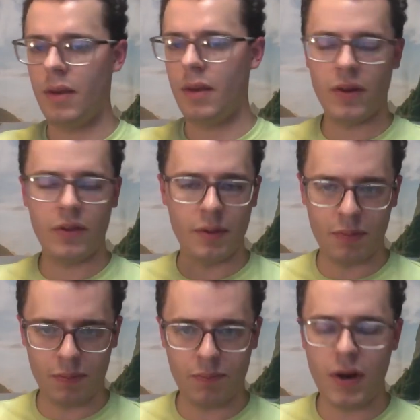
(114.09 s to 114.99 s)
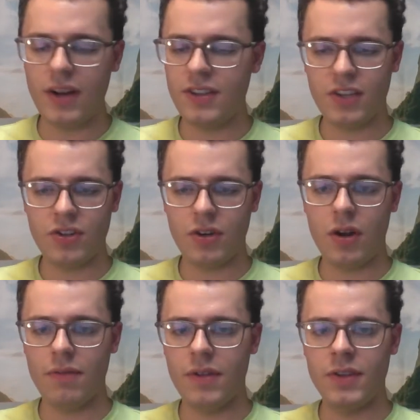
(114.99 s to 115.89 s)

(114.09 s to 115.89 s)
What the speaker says: apparently the predecessor of